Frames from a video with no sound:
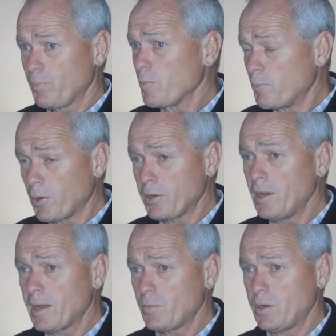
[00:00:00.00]
Body
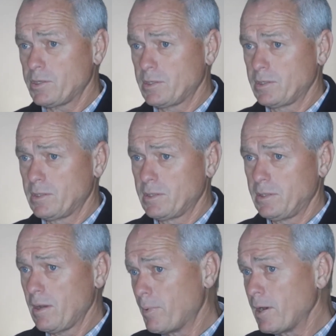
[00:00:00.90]
language,
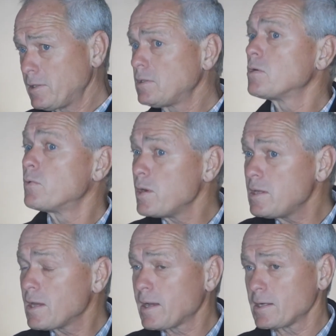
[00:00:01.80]
the ability to
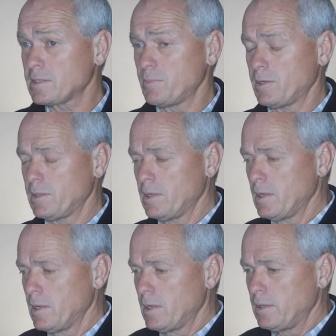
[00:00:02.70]
read the customer,
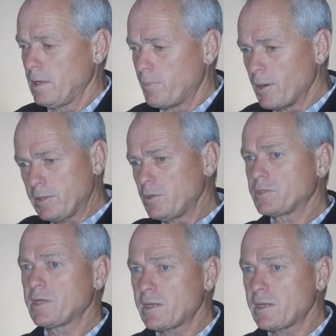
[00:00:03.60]
the ability to set